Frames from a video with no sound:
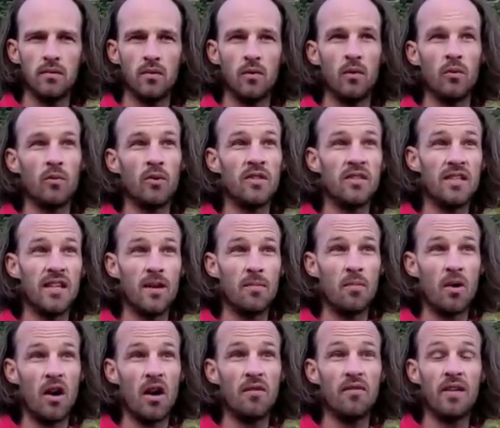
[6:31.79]
when we step
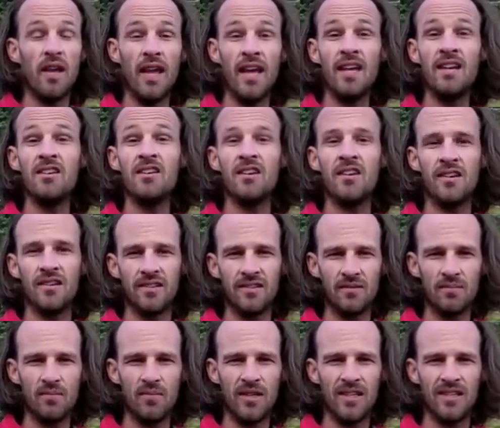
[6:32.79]
off and
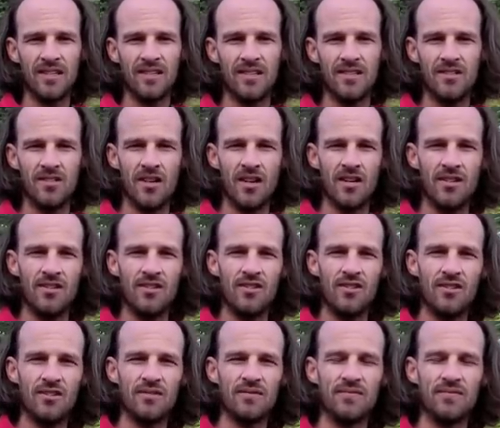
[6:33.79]
begin to judge.